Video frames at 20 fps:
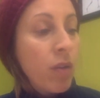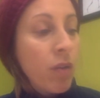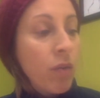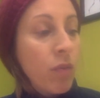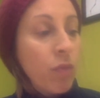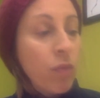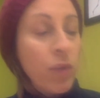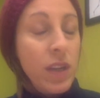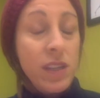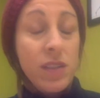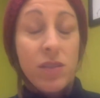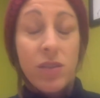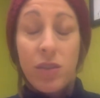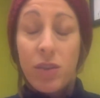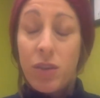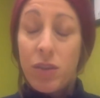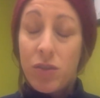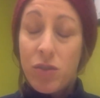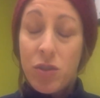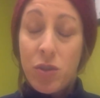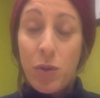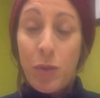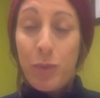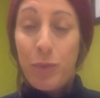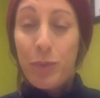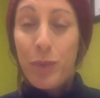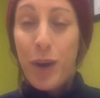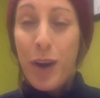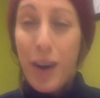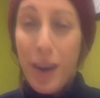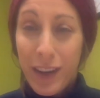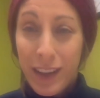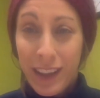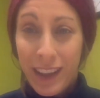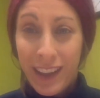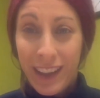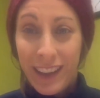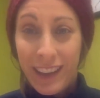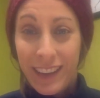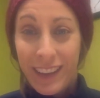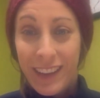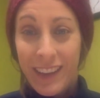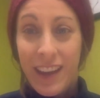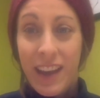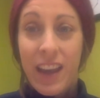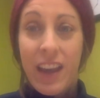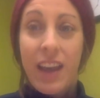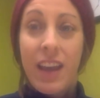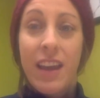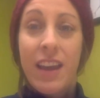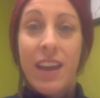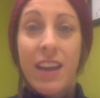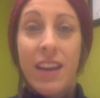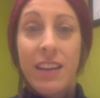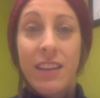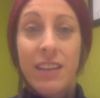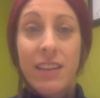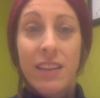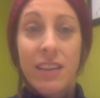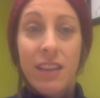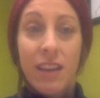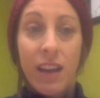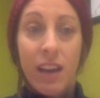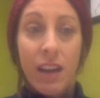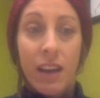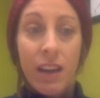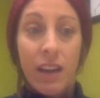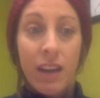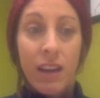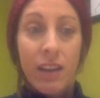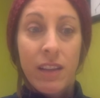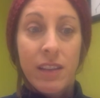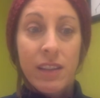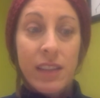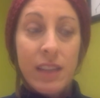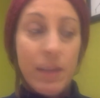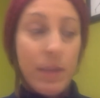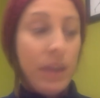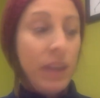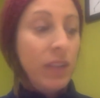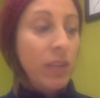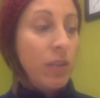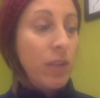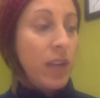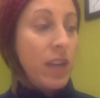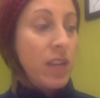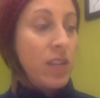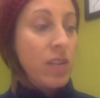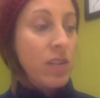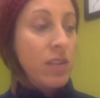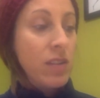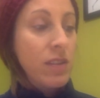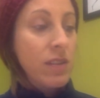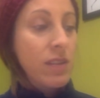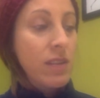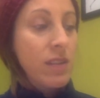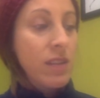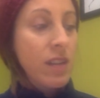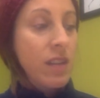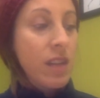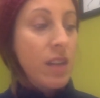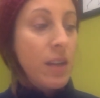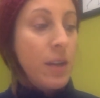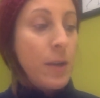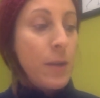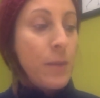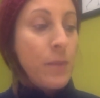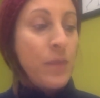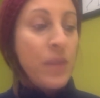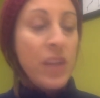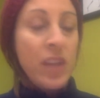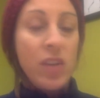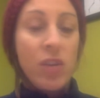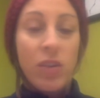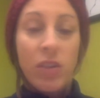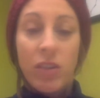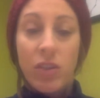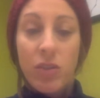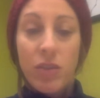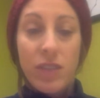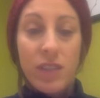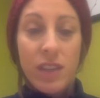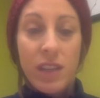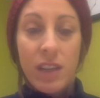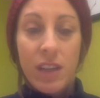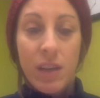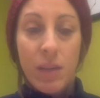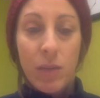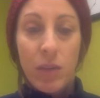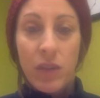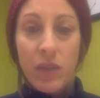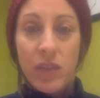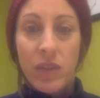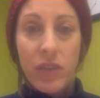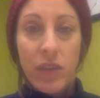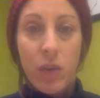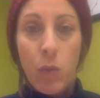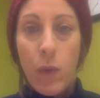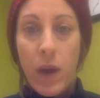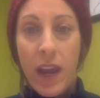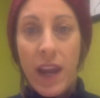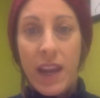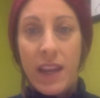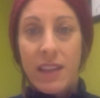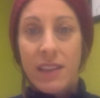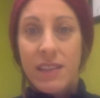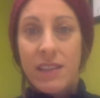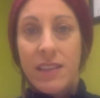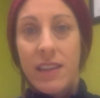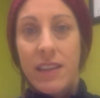Research parking and sleeping locations. You can do this in a number of different ways.